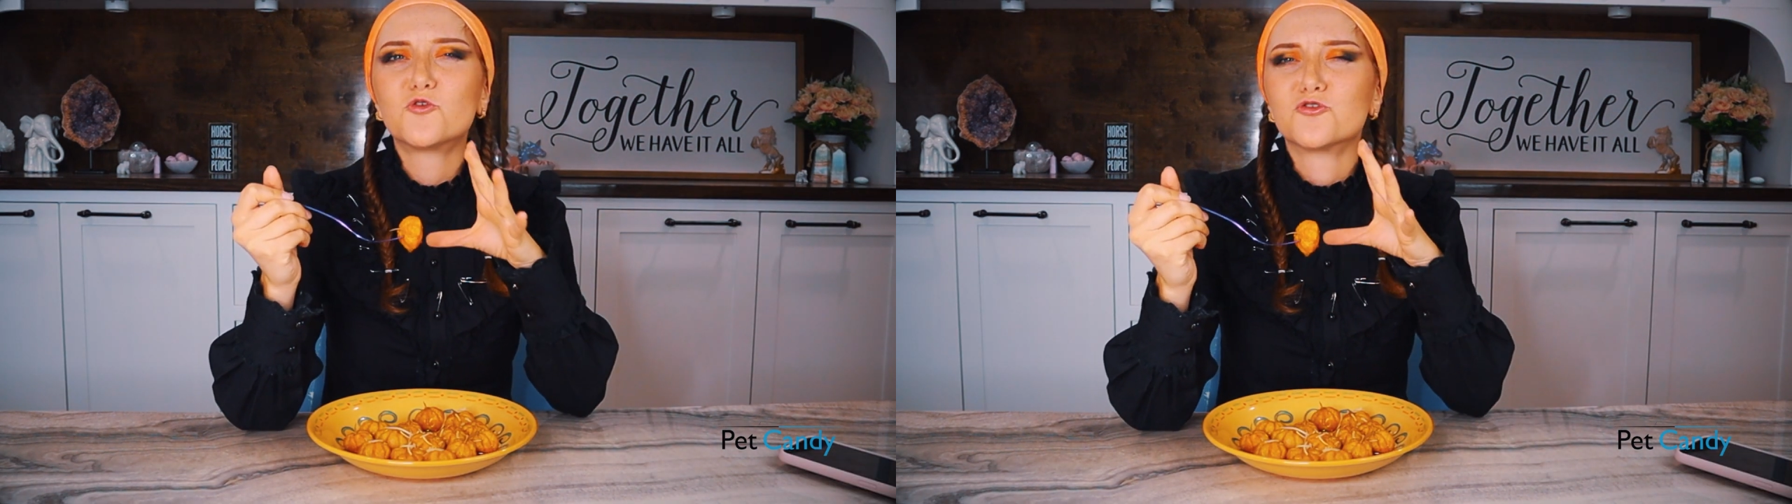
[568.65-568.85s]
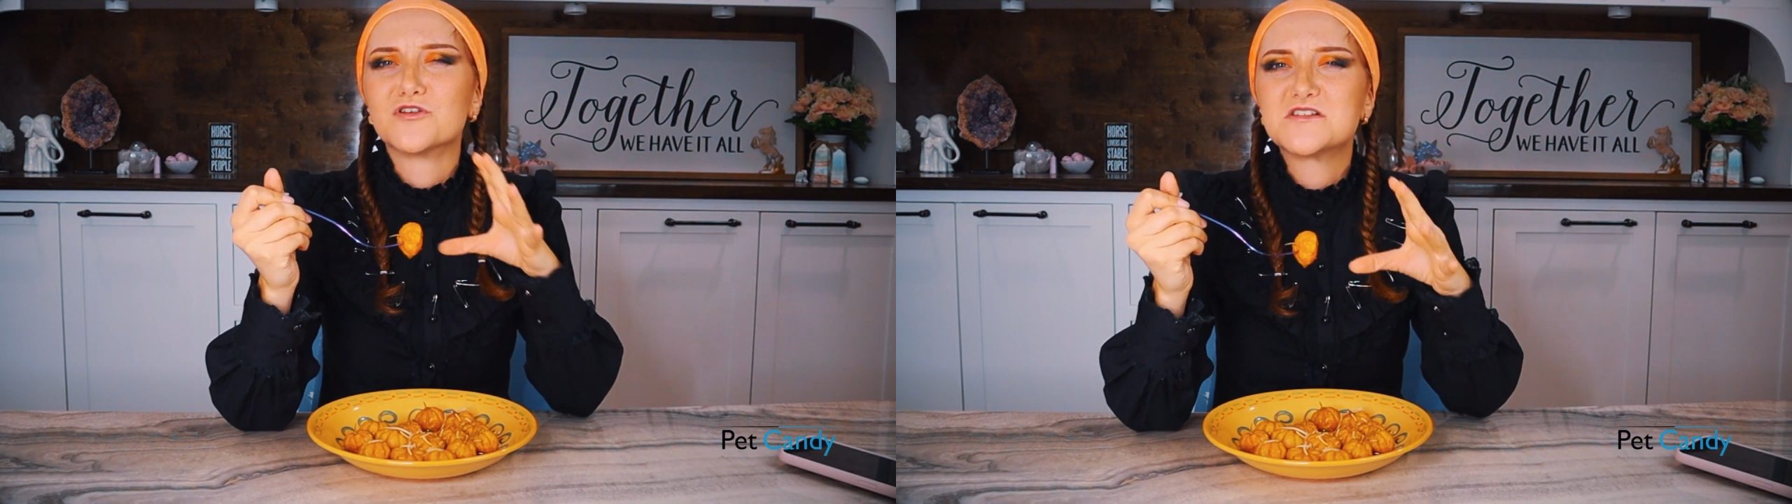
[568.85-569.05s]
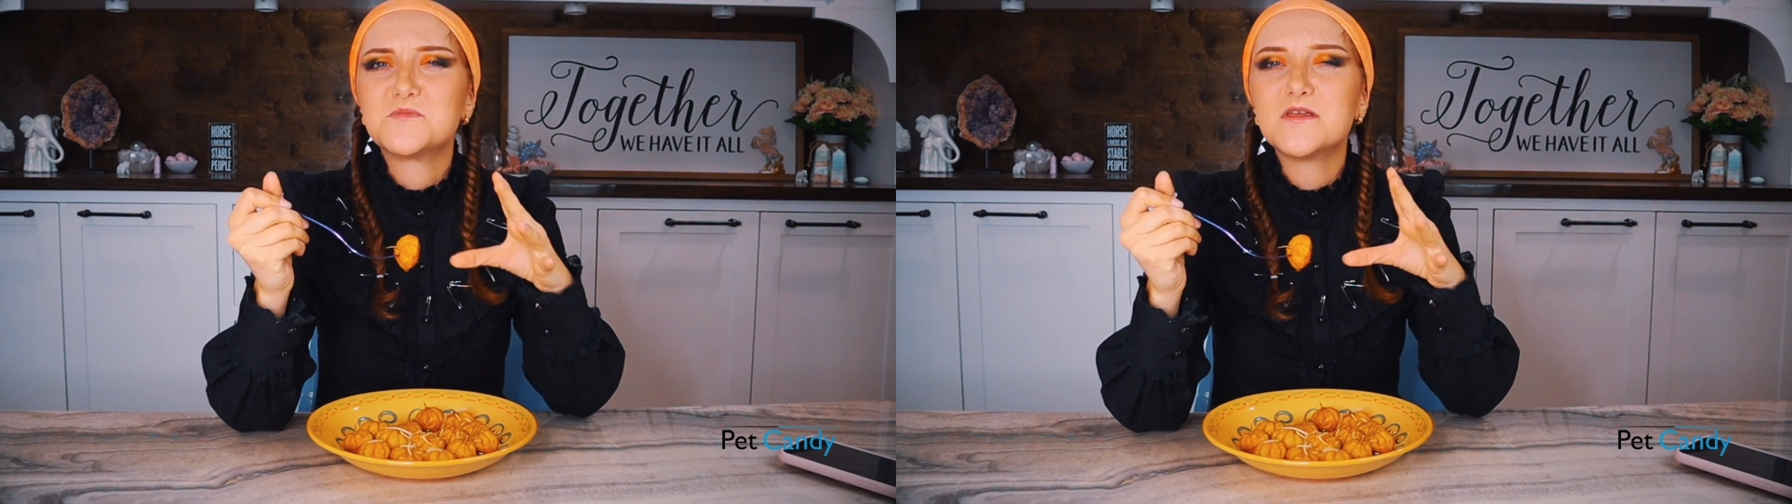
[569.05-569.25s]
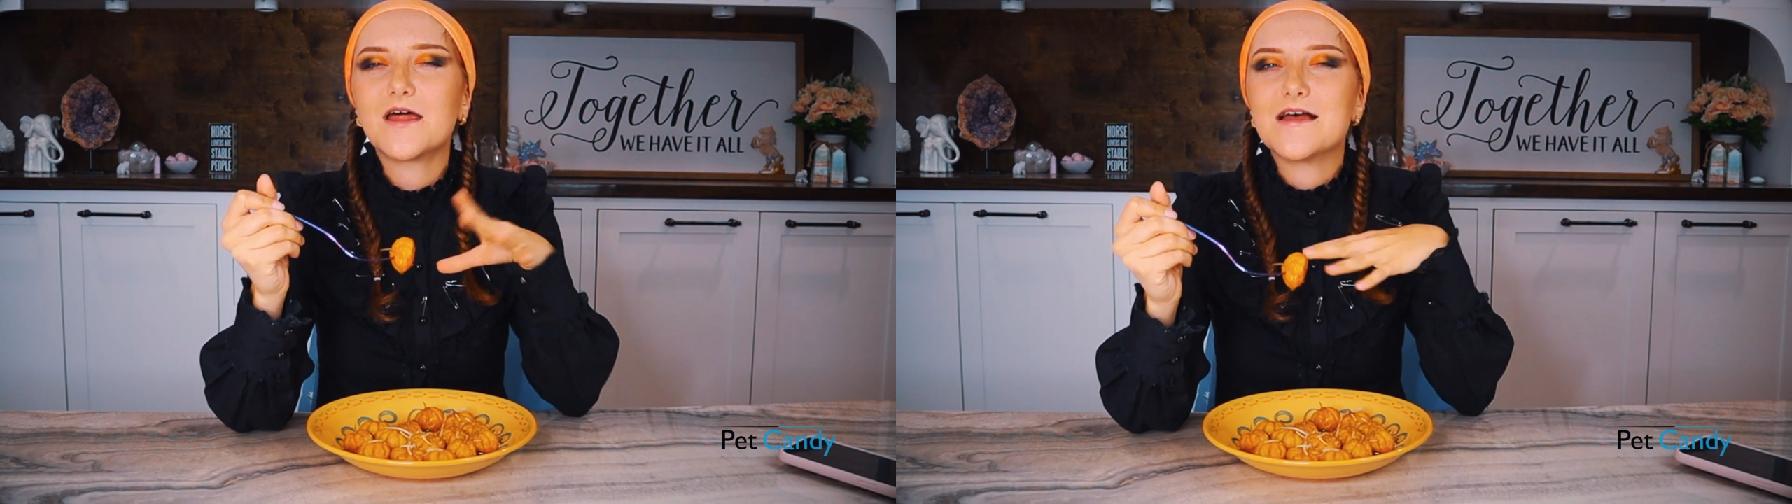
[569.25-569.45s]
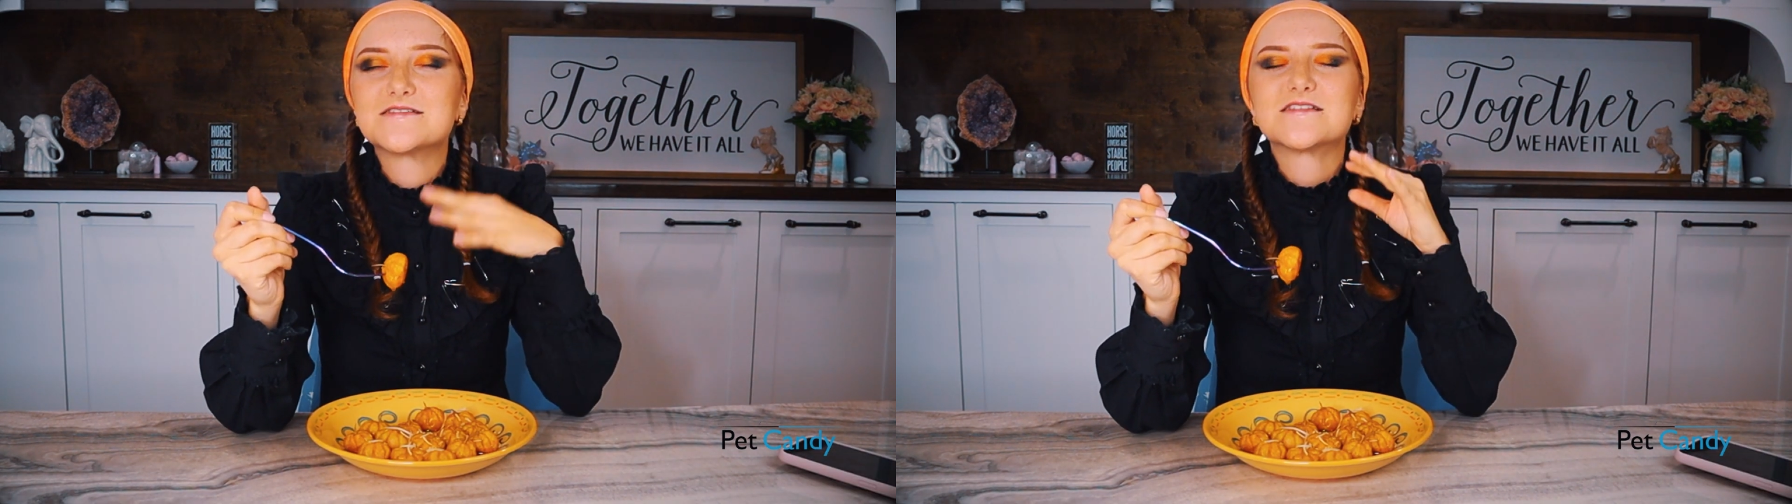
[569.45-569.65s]
crispy
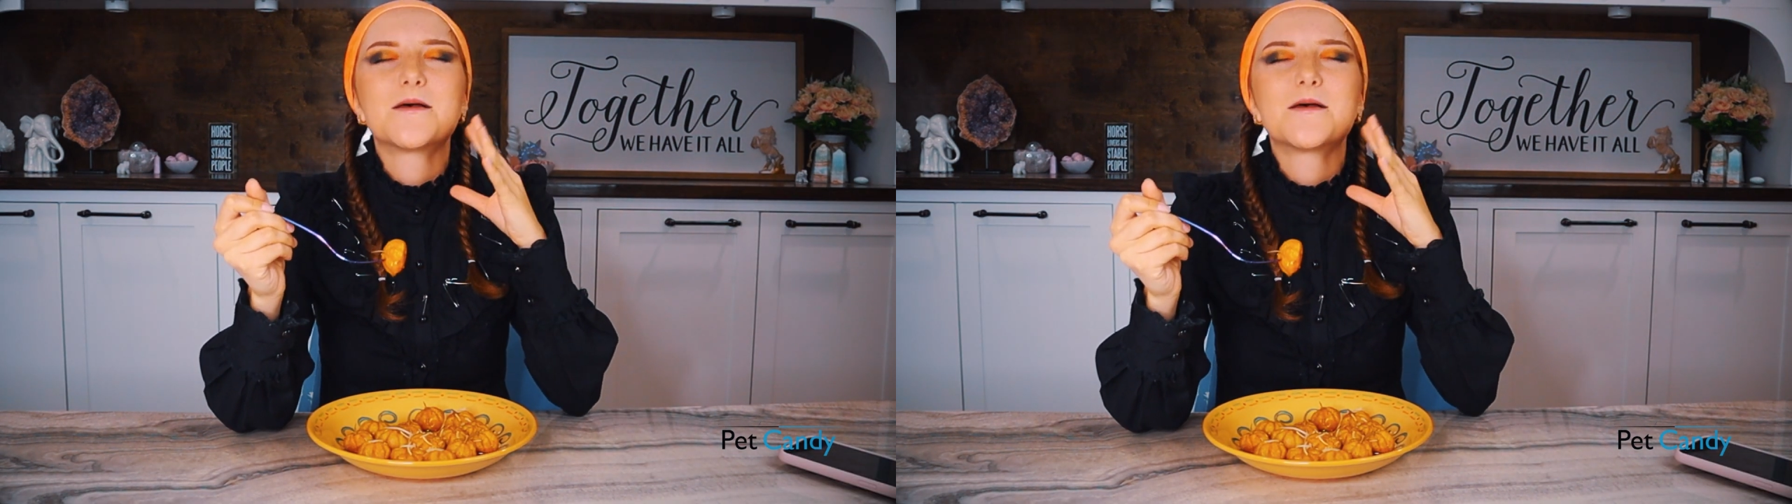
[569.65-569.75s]
that has this